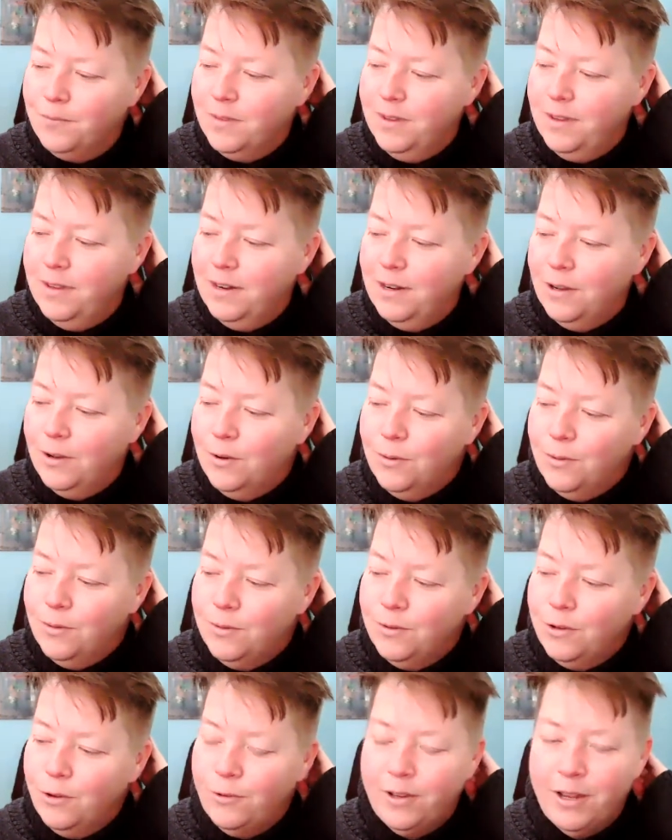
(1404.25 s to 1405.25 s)
You know,
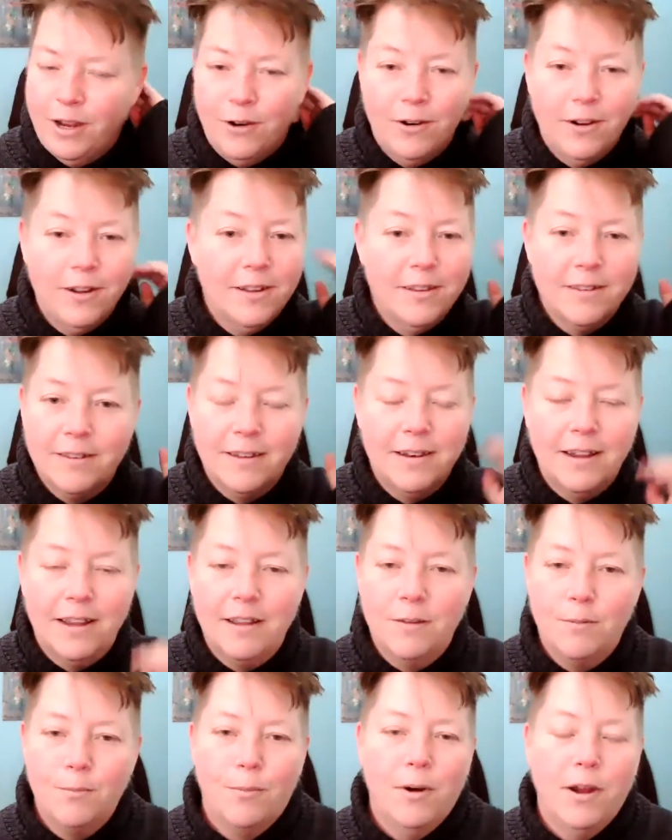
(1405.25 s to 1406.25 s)
doTERRA is a
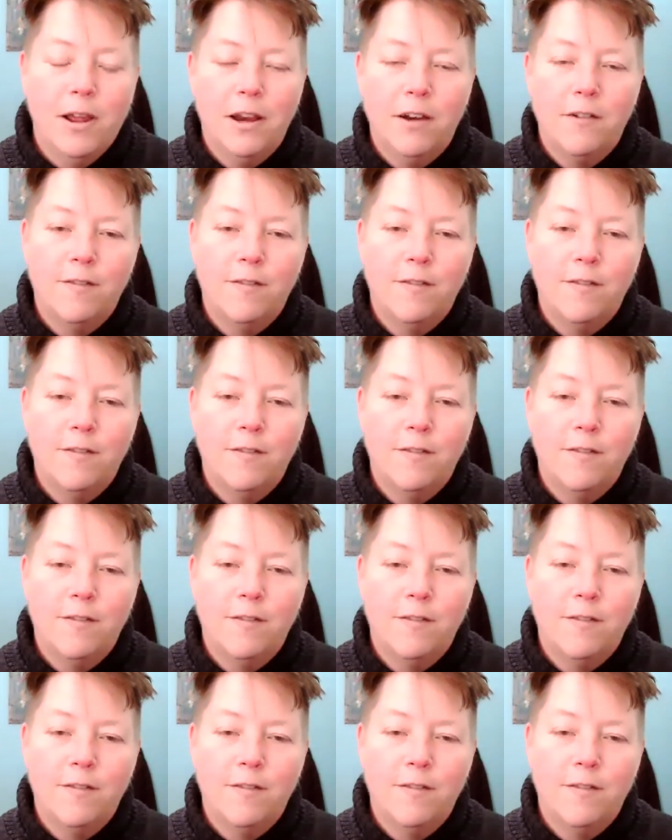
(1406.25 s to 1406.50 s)
nice brand.